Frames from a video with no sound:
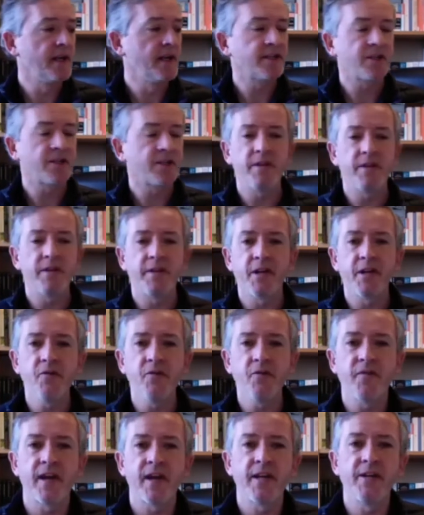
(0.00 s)
So
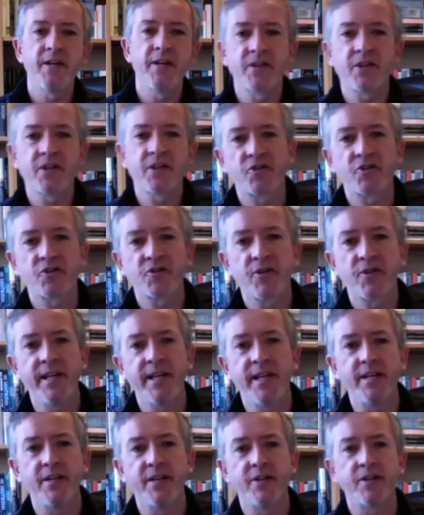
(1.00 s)
note values are
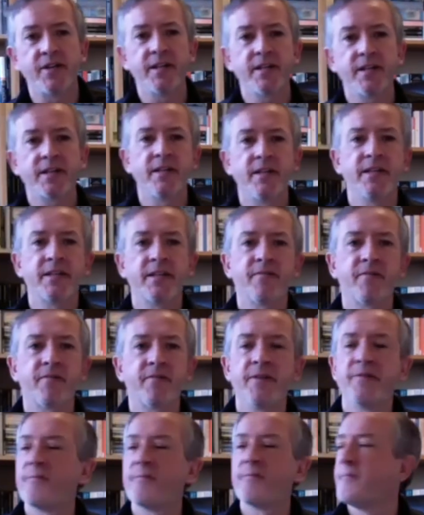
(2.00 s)
strange, and it's a, it's a
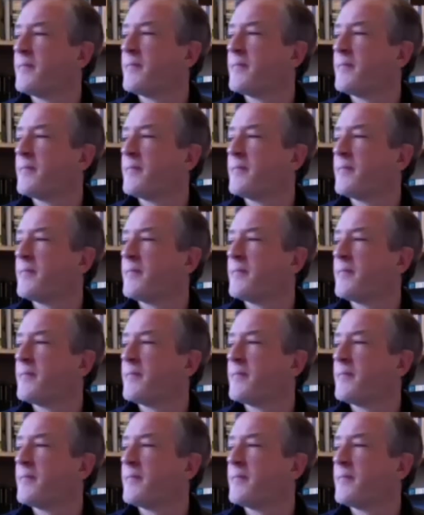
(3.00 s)
very